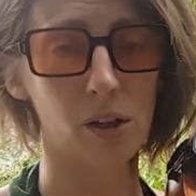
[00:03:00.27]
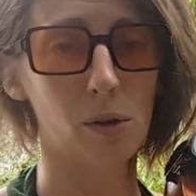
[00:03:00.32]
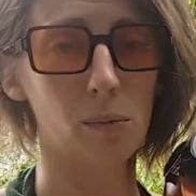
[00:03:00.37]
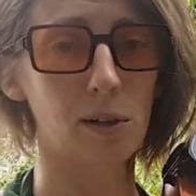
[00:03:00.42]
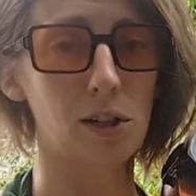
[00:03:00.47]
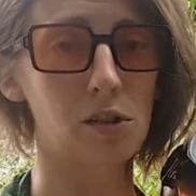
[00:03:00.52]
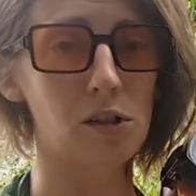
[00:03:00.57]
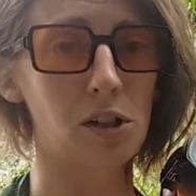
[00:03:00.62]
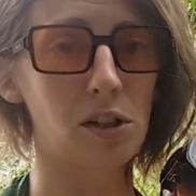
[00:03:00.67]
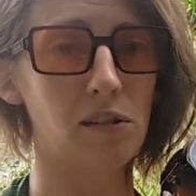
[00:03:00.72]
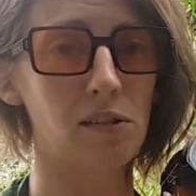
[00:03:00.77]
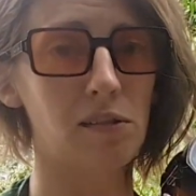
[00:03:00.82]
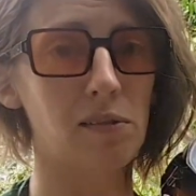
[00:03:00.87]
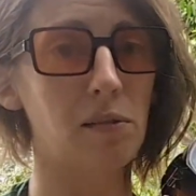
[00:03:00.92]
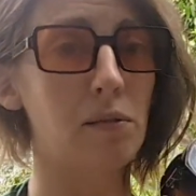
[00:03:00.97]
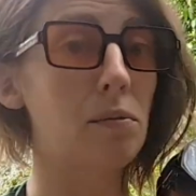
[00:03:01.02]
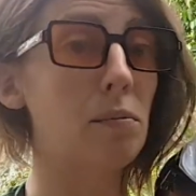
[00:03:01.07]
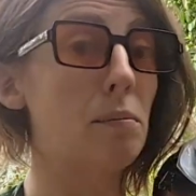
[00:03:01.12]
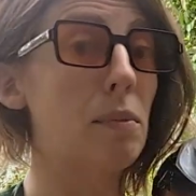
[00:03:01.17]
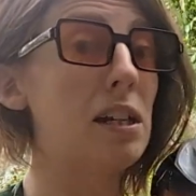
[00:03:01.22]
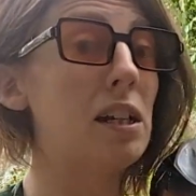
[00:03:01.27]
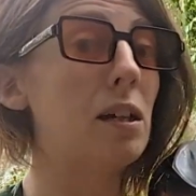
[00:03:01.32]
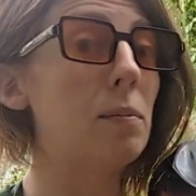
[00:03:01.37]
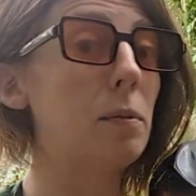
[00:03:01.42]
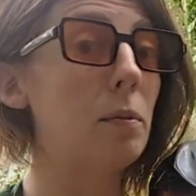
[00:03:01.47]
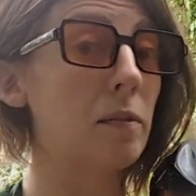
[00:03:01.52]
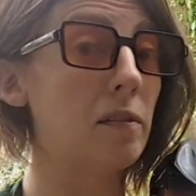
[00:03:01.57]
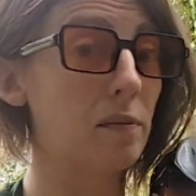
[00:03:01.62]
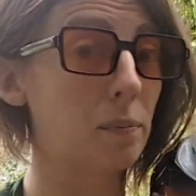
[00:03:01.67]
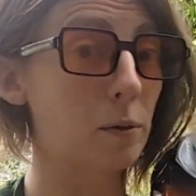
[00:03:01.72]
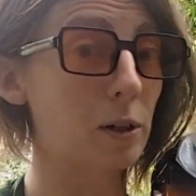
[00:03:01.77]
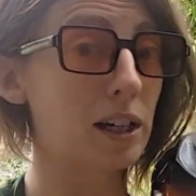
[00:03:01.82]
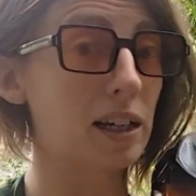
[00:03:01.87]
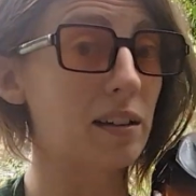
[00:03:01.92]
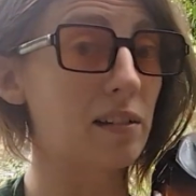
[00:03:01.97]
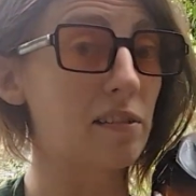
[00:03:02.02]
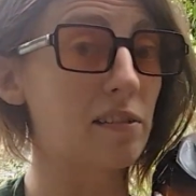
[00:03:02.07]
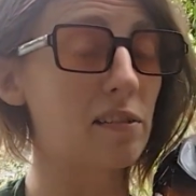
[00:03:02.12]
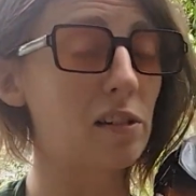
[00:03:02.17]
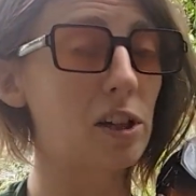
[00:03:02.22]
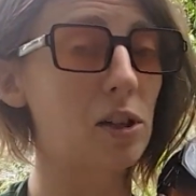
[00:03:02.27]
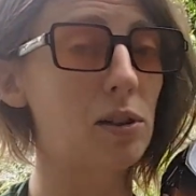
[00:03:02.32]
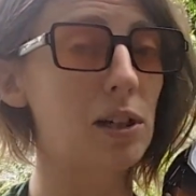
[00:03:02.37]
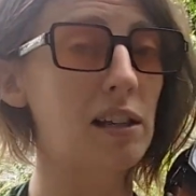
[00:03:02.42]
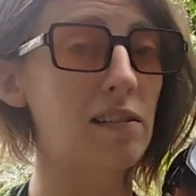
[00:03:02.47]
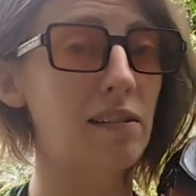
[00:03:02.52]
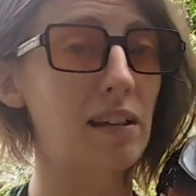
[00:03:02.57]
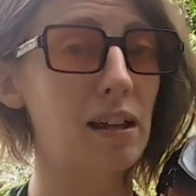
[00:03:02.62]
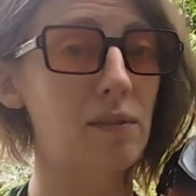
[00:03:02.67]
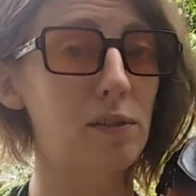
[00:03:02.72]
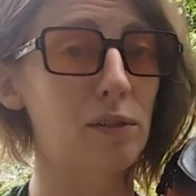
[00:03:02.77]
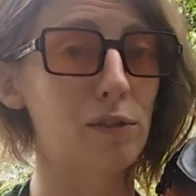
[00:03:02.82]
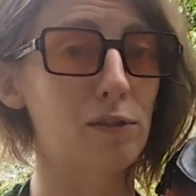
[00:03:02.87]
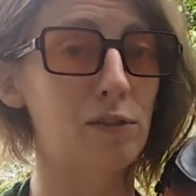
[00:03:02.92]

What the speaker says: which is made up of springs. So you need to have your